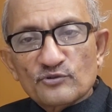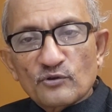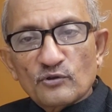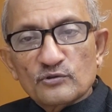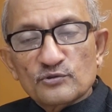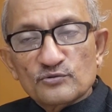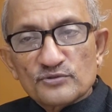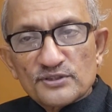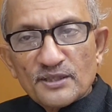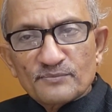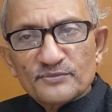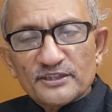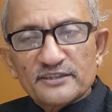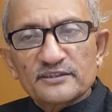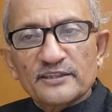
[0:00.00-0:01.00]
So all those,
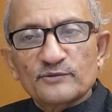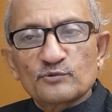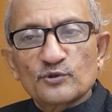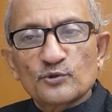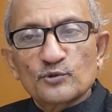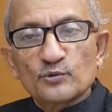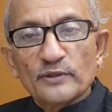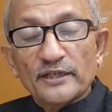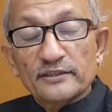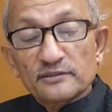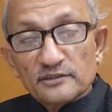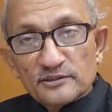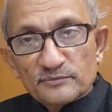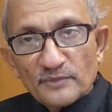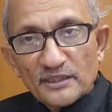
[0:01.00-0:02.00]
something they would do
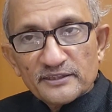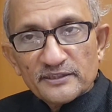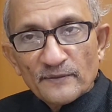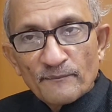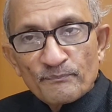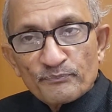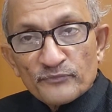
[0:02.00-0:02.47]
and earn money.